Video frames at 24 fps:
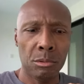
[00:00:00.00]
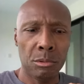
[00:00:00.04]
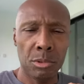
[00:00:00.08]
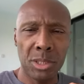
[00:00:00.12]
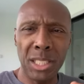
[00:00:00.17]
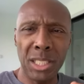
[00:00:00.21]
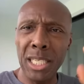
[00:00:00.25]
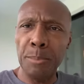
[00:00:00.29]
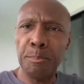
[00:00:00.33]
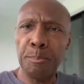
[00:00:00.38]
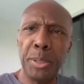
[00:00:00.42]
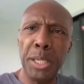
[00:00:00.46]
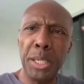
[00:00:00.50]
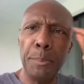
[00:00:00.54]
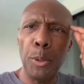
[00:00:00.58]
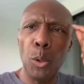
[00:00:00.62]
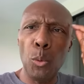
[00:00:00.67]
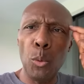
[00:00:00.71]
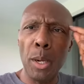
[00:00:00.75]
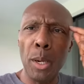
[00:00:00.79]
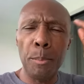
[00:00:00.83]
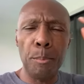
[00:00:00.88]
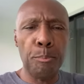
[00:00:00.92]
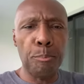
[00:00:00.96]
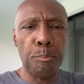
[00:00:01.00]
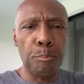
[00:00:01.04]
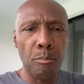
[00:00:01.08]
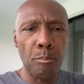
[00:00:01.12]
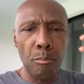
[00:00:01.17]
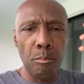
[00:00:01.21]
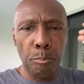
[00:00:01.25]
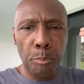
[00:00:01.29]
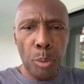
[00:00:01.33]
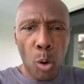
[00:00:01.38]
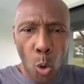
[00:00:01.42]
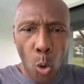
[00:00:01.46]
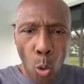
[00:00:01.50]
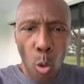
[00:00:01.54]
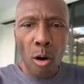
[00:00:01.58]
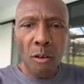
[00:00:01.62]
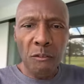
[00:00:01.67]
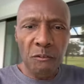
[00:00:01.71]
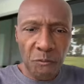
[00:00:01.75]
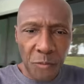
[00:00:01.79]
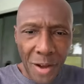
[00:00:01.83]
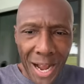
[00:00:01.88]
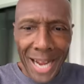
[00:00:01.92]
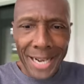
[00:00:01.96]
See, people with poor
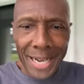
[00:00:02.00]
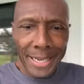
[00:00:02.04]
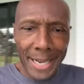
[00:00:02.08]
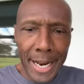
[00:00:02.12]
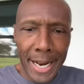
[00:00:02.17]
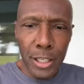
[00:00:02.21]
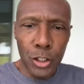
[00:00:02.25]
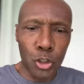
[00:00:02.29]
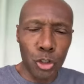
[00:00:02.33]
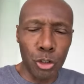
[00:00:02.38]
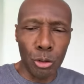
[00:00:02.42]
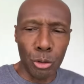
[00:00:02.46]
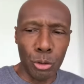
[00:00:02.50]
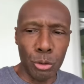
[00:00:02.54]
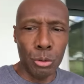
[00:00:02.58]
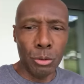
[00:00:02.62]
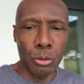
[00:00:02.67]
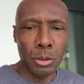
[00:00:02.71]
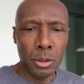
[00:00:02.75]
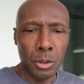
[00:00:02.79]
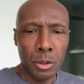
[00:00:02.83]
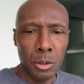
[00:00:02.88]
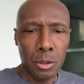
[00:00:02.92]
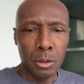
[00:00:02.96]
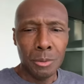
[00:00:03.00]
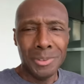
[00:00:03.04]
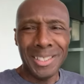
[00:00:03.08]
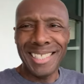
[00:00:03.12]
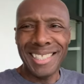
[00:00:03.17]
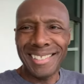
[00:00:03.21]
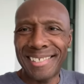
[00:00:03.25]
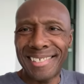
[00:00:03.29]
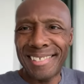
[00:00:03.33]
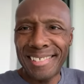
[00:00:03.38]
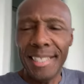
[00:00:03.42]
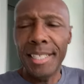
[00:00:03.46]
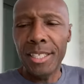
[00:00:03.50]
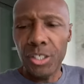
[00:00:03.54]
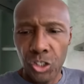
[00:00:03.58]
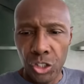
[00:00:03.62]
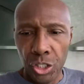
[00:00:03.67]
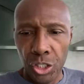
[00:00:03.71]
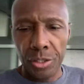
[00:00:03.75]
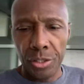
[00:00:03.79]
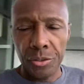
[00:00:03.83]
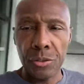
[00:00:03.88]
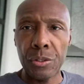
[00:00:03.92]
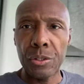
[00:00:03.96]
financial
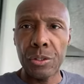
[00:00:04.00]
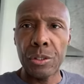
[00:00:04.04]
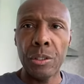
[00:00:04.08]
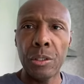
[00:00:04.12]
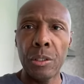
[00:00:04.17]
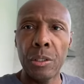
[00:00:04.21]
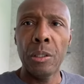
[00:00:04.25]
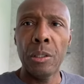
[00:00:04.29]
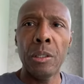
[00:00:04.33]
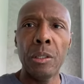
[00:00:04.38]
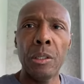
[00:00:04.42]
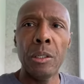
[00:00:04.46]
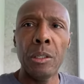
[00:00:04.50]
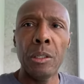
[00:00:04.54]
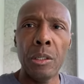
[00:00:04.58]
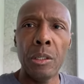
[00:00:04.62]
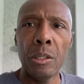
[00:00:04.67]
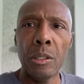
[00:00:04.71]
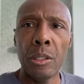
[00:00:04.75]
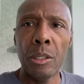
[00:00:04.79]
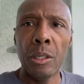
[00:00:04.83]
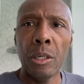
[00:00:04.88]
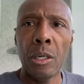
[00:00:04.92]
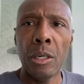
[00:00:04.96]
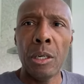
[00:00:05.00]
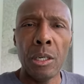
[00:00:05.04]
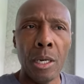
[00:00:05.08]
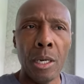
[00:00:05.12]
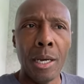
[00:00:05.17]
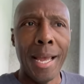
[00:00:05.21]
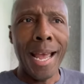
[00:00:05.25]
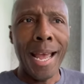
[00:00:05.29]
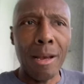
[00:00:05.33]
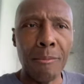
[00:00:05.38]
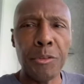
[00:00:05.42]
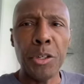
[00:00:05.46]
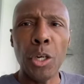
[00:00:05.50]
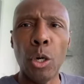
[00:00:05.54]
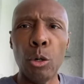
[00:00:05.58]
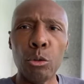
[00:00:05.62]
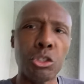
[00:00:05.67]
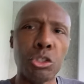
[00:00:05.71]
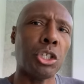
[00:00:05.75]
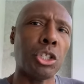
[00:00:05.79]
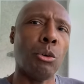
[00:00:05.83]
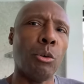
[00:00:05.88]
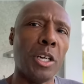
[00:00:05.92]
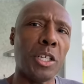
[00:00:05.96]
decisions have no
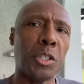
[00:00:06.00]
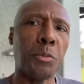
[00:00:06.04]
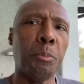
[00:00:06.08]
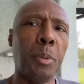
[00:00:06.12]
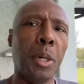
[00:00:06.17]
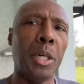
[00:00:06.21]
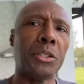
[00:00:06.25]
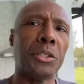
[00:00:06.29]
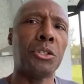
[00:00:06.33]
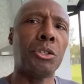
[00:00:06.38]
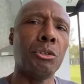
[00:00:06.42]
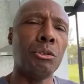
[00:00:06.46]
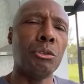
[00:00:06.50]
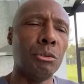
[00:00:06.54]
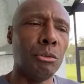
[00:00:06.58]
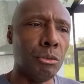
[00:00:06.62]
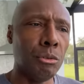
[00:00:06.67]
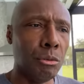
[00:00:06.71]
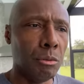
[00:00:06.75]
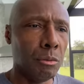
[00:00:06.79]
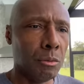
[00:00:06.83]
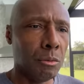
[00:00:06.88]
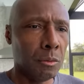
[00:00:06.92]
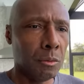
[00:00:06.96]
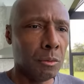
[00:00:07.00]
choice but to